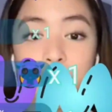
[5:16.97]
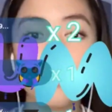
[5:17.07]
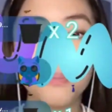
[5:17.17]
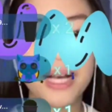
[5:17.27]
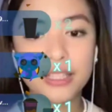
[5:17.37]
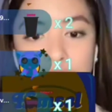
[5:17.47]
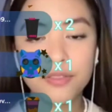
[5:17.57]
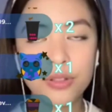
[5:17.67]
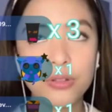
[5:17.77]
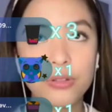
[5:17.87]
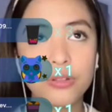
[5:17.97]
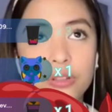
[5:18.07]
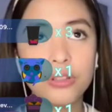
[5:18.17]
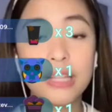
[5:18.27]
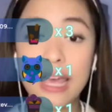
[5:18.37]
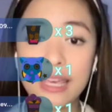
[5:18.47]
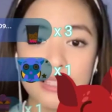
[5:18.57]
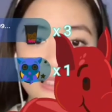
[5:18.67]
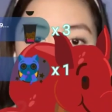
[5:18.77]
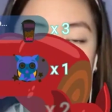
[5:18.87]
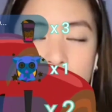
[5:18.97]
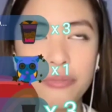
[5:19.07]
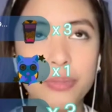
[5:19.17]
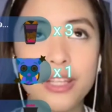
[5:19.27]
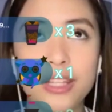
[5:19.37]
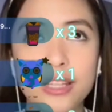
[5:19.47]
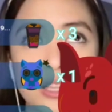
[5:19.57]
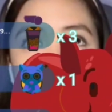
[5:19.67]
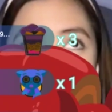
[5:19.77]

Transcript: the past few days, I've been